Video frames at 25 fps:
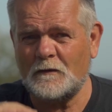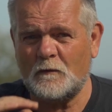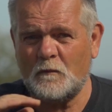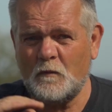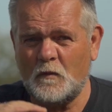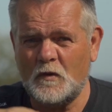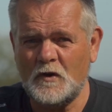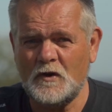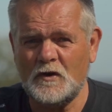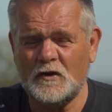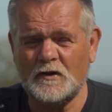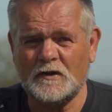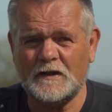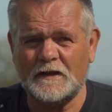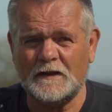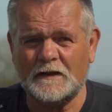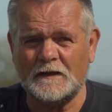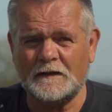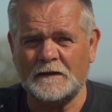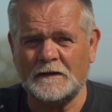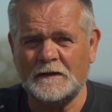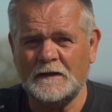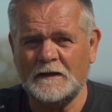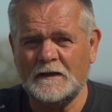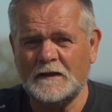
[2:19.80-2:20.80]
of
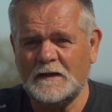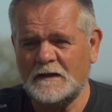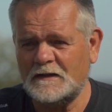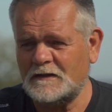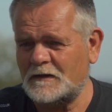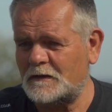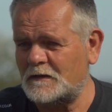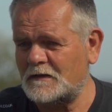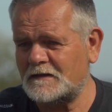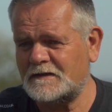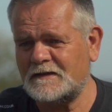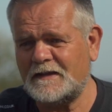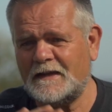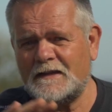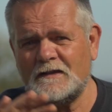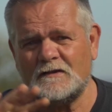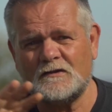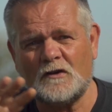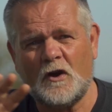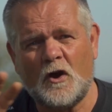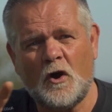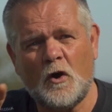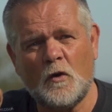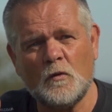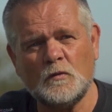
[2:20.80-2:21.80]
working. So they say there's a
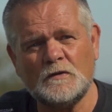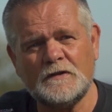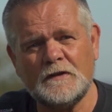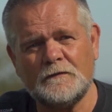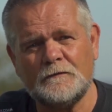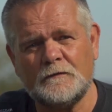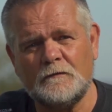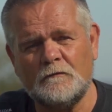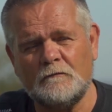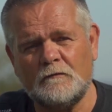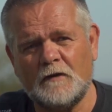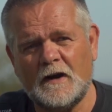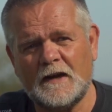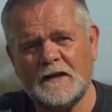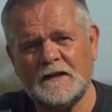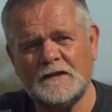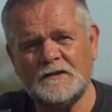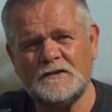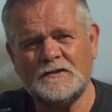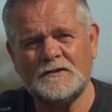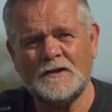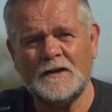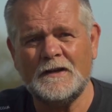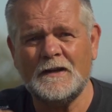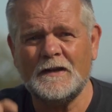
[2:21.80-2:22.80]
whole different
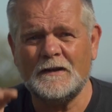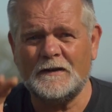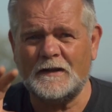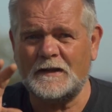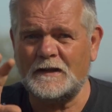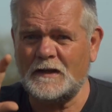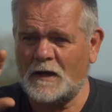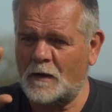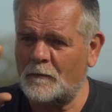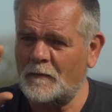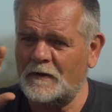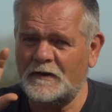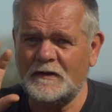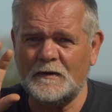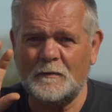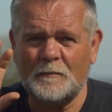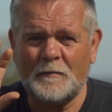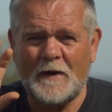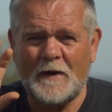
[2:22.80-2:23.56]
range. They come in the